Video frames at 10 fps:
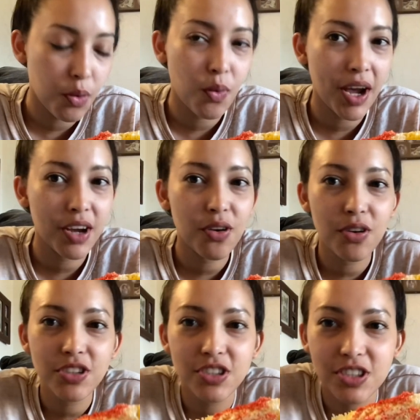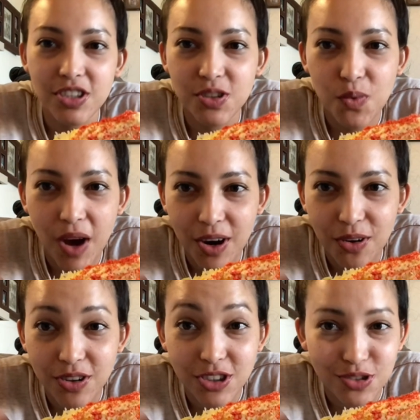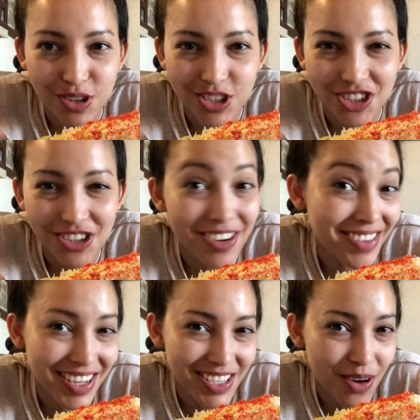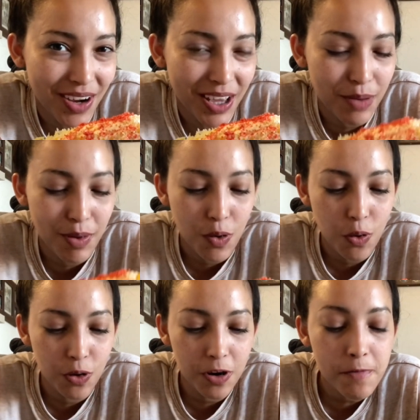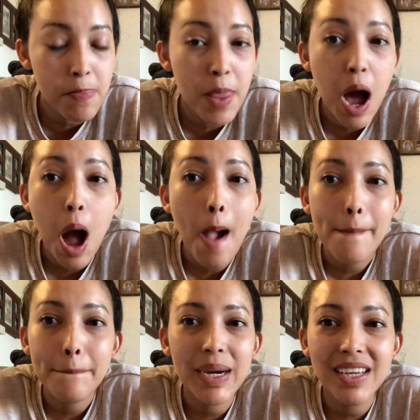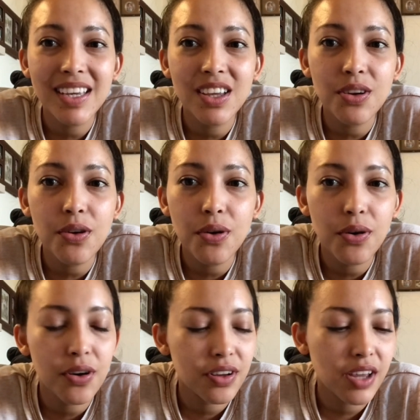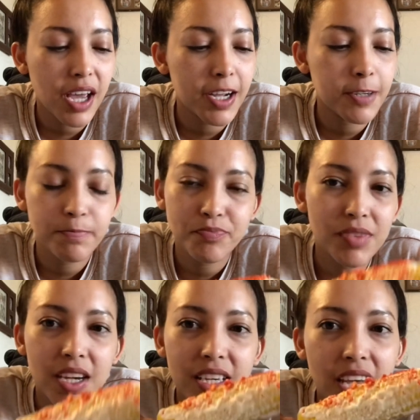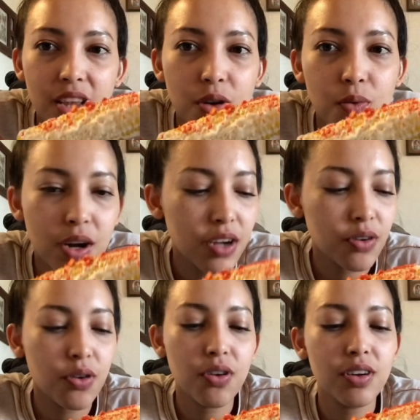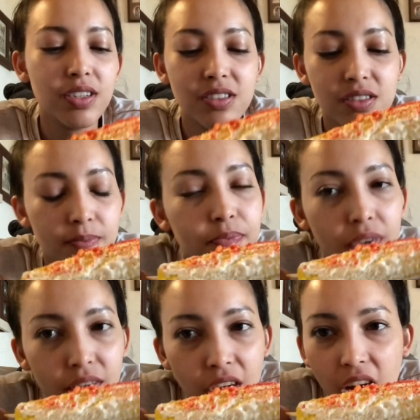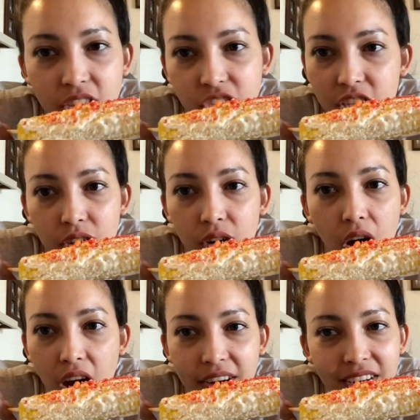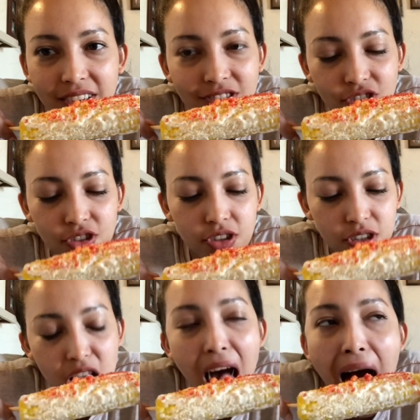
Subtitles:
the white corn just because the white corn is crunchier and that's how I like my corn. But either or, like the yellow one or it's the hot Cheeto on it is just,